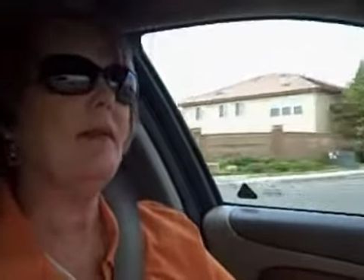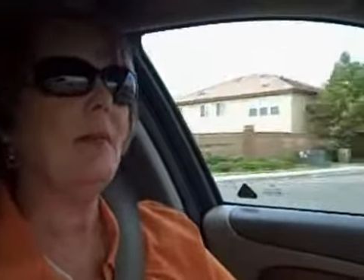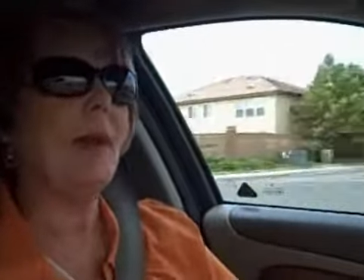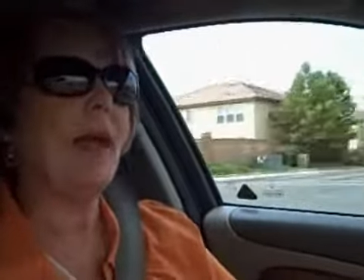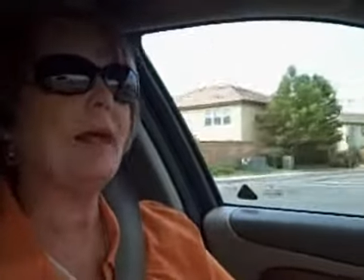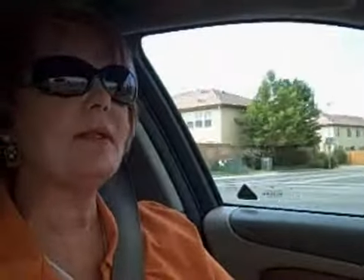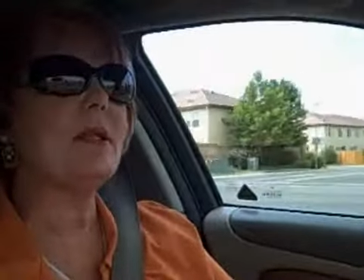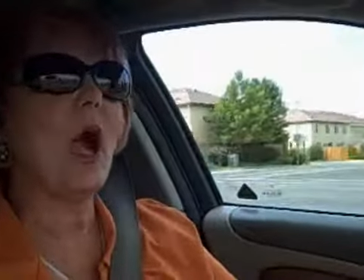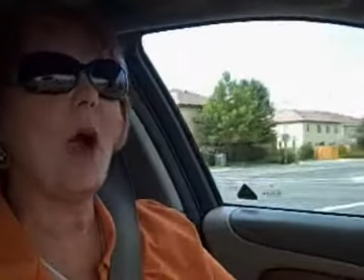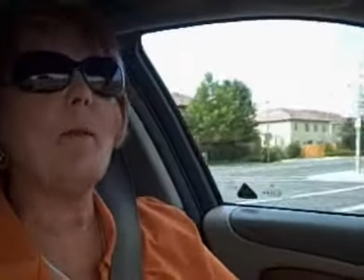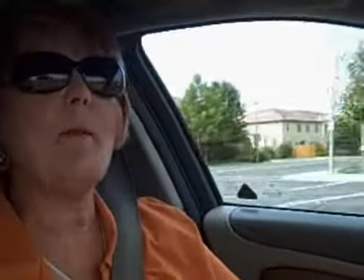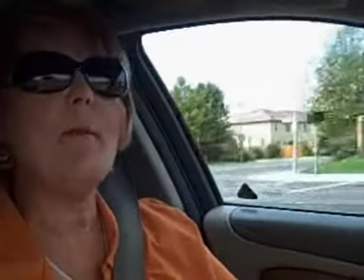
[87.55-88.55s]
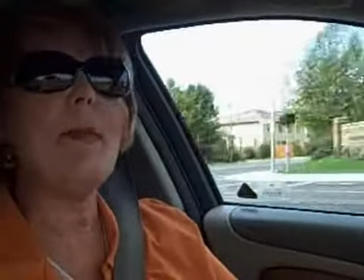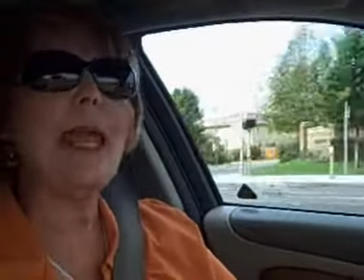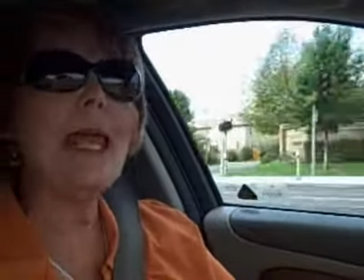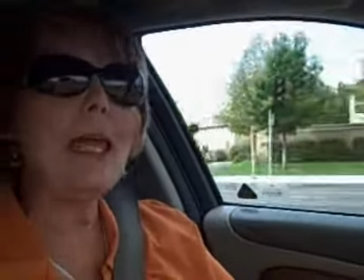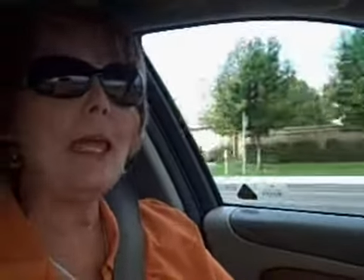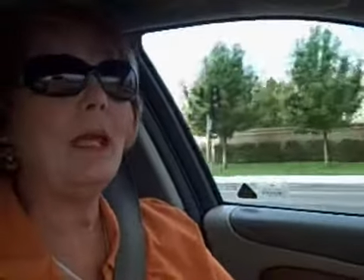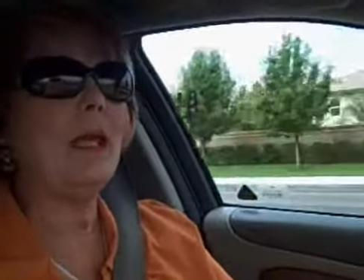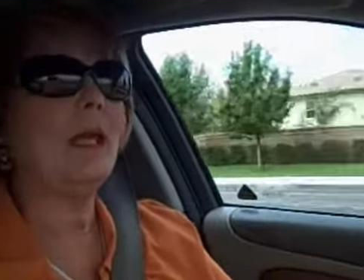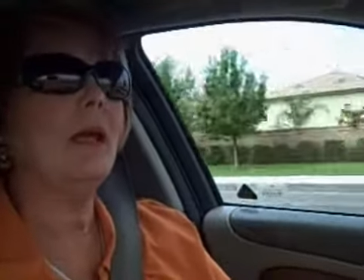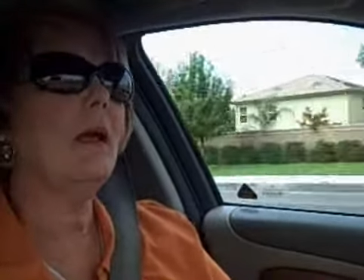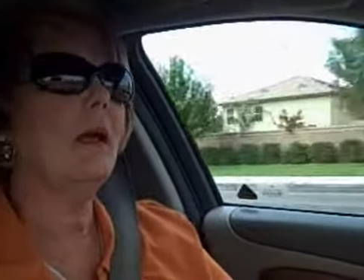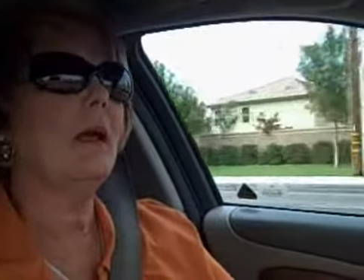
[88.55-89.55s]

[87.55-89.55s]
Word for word: the banks are making